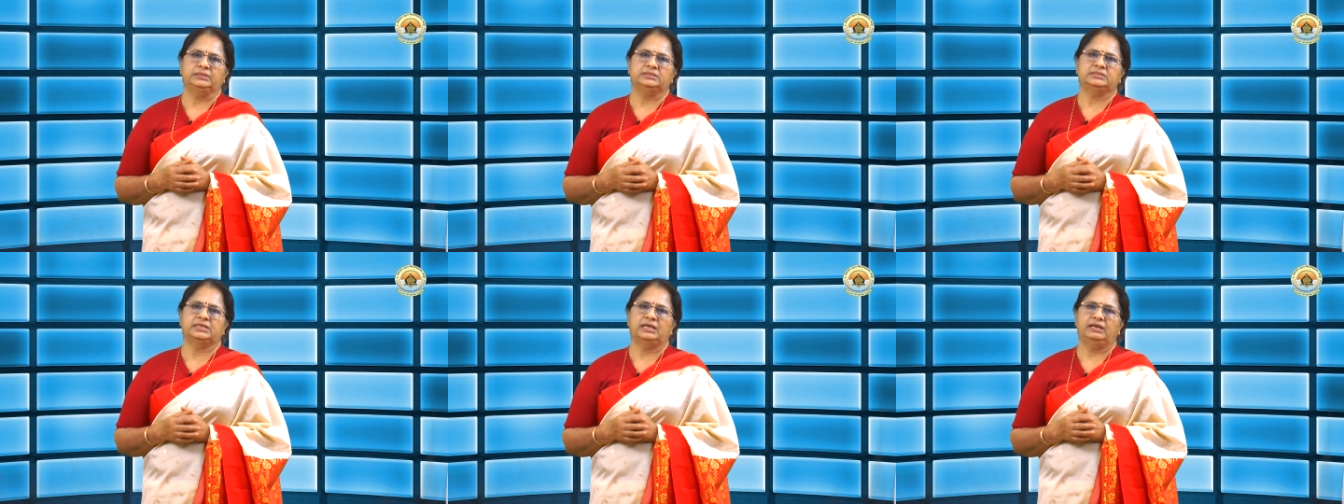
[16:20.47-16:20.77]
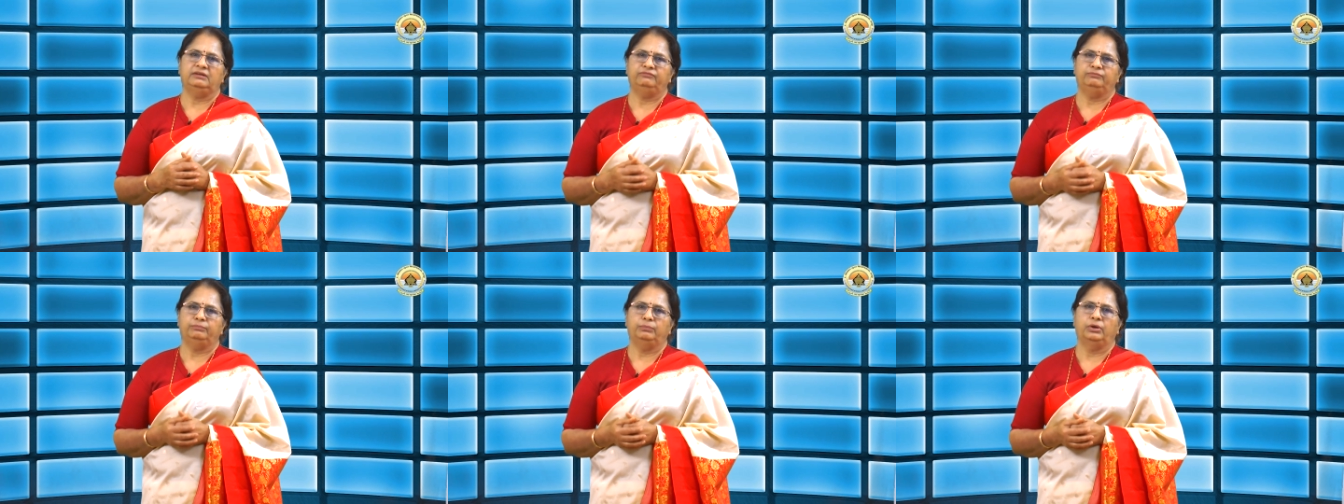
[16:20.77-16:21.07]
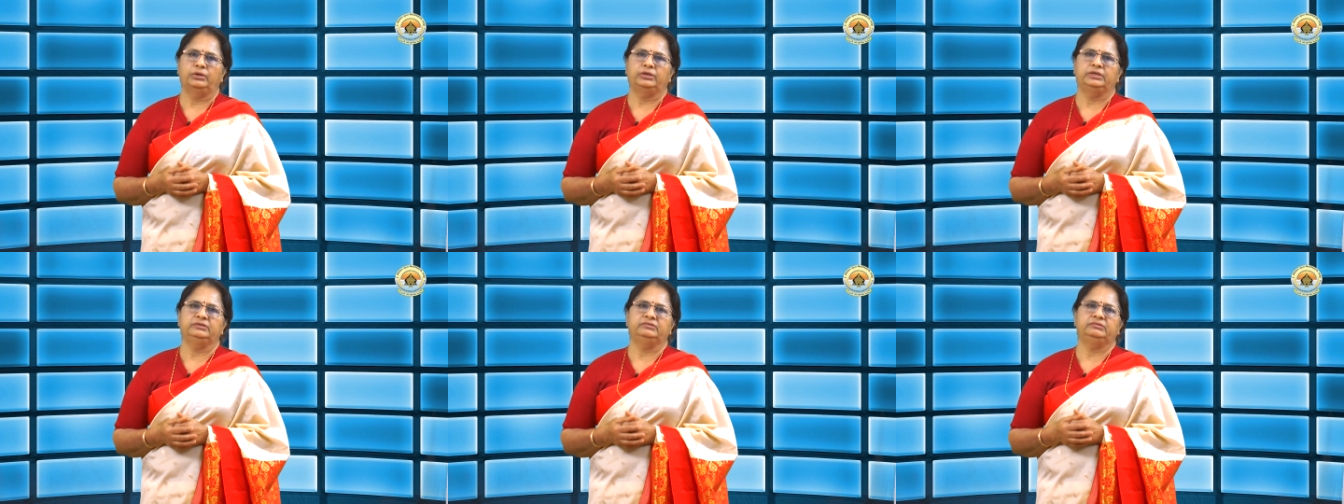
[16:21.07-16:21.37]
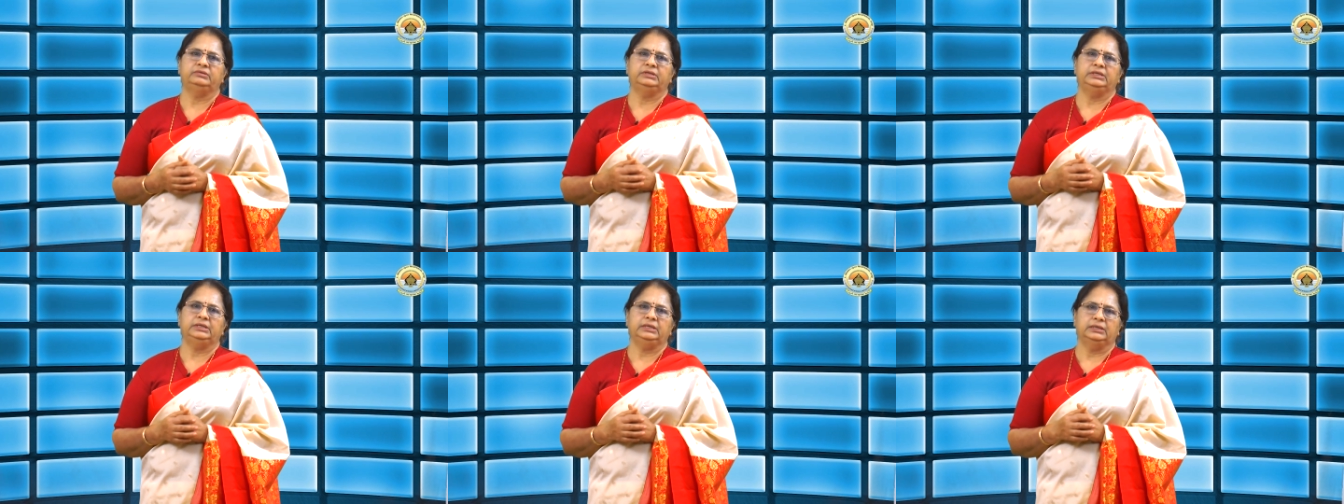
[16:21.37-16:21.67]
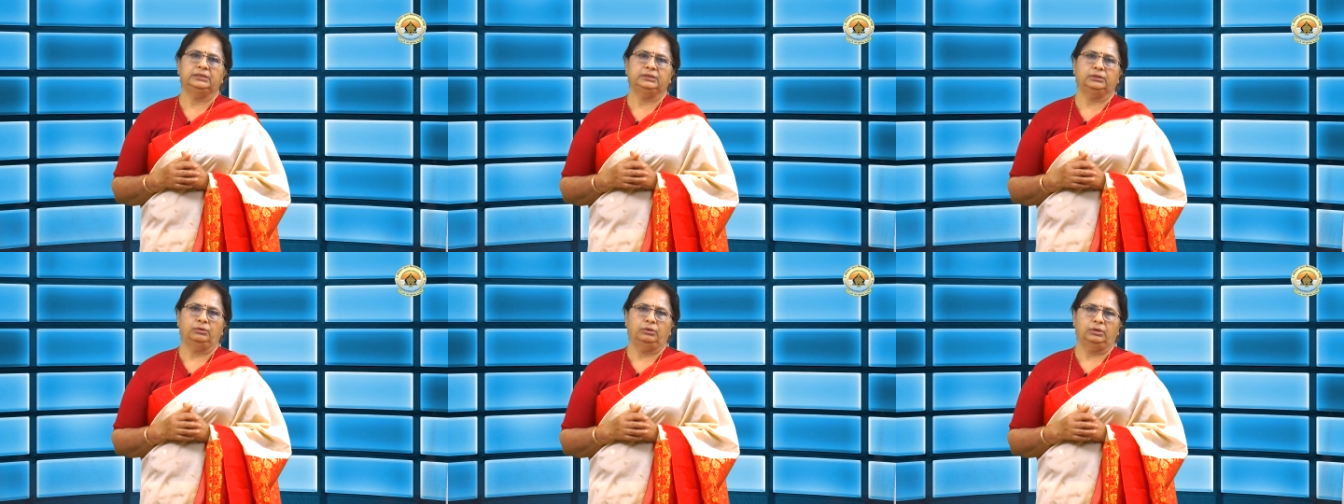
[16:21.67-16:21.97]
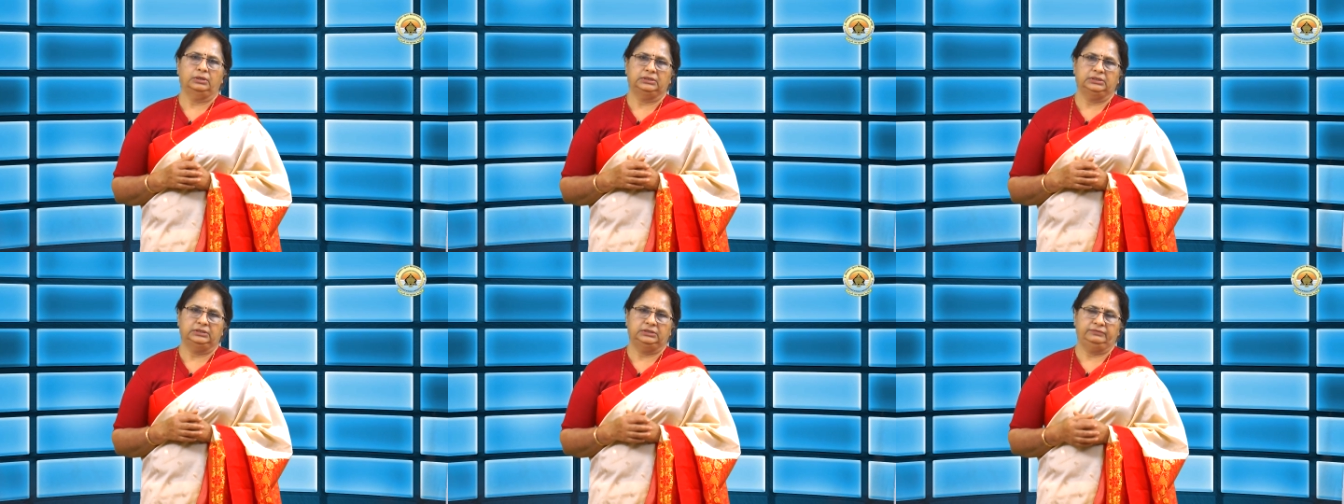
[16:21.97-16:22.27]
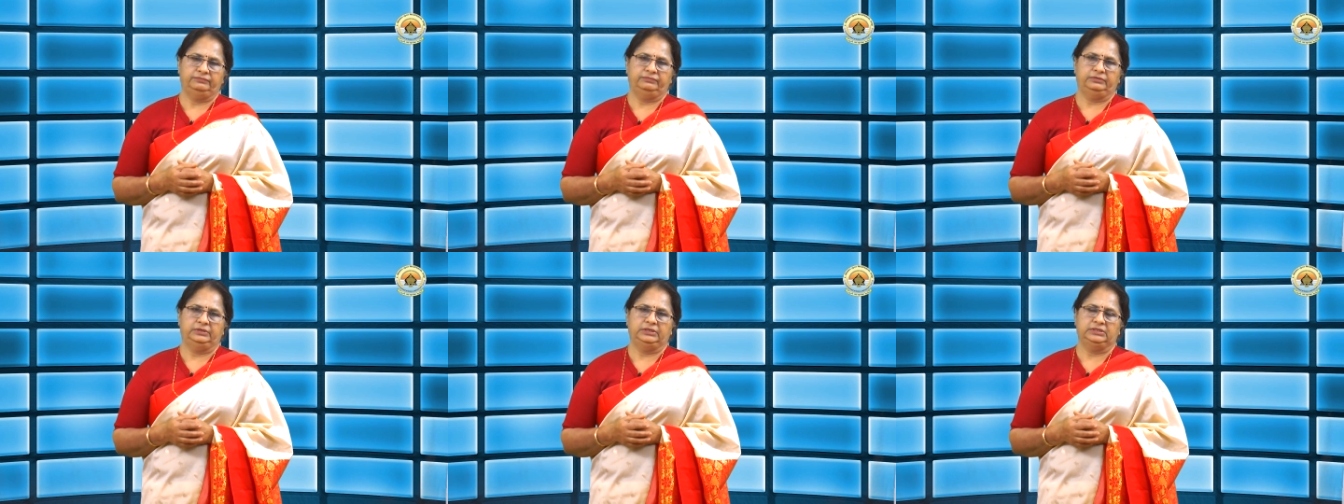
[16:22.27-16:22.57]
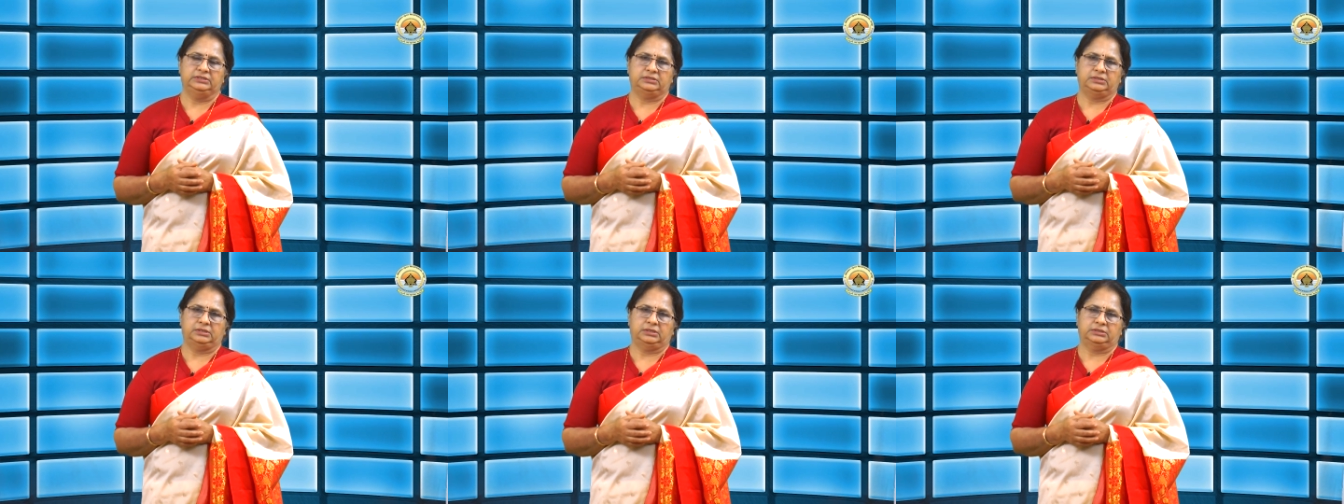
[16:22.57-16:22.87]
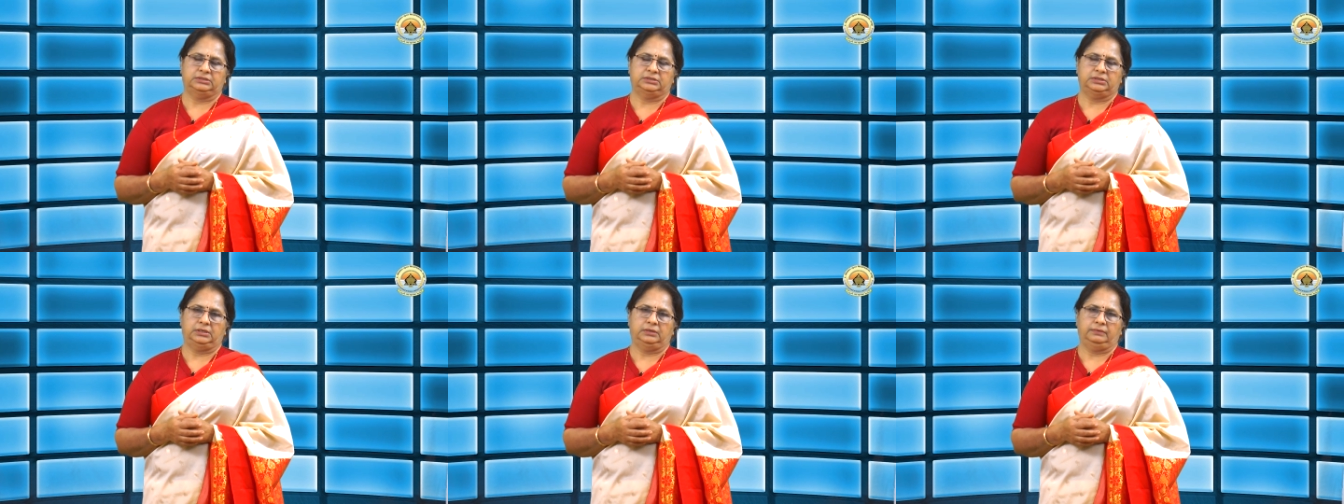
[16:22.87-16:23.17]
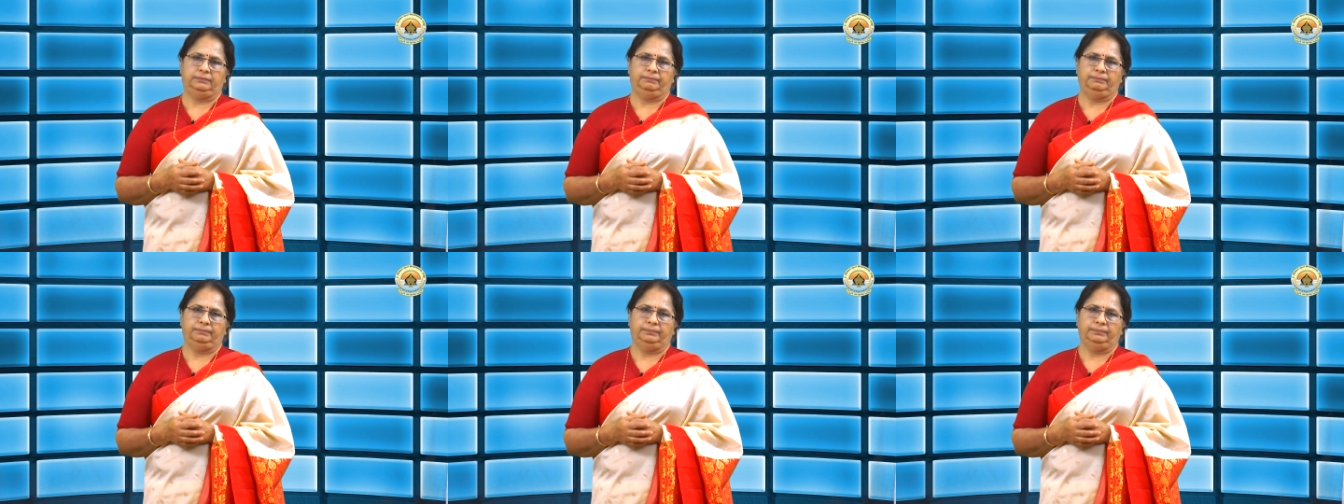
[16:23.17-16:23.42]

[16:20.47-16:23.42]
self-monitoring and cognitive restructuring,